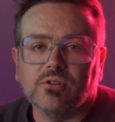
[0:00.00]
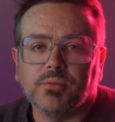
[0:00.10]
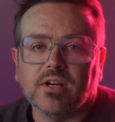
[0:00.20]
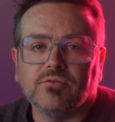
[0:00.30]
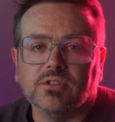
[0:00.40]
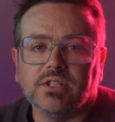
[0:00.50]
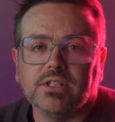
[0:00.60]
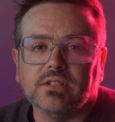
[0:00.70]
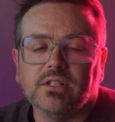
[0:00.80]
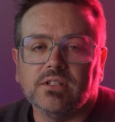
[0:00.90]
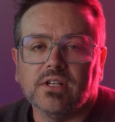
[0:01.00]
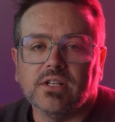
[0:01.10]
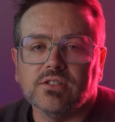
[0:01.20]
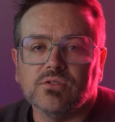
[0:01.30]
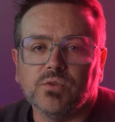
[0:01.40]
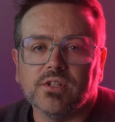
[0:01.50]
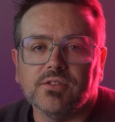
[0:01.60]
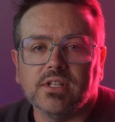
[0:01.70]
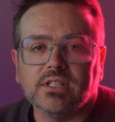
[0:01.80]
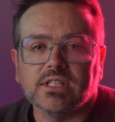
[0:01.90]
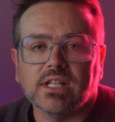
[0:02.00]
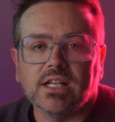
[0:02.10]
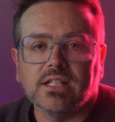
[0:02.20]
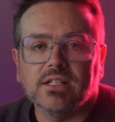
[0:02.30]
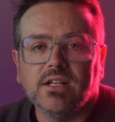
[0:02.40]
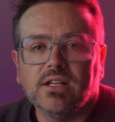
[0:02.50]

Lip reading: baffling does with things like